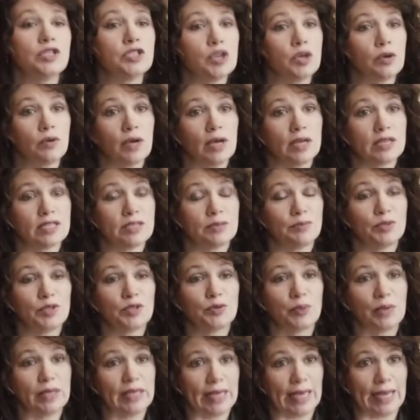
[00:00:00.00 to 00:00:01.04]
show
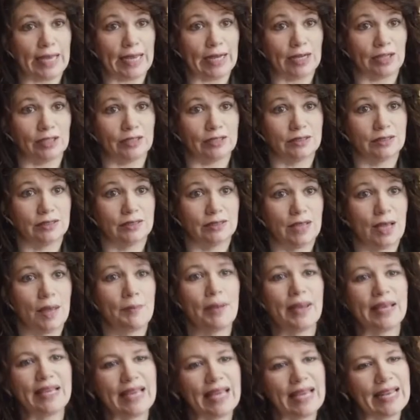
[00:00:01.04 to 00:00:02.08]
customers we care
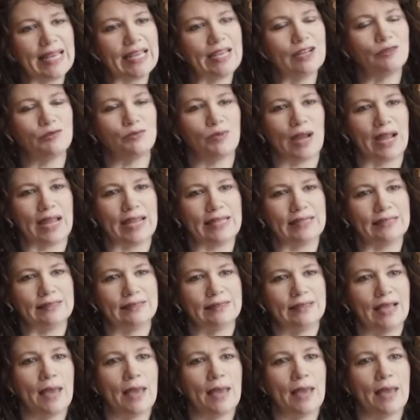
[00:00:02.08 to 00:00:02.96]
by getting it right,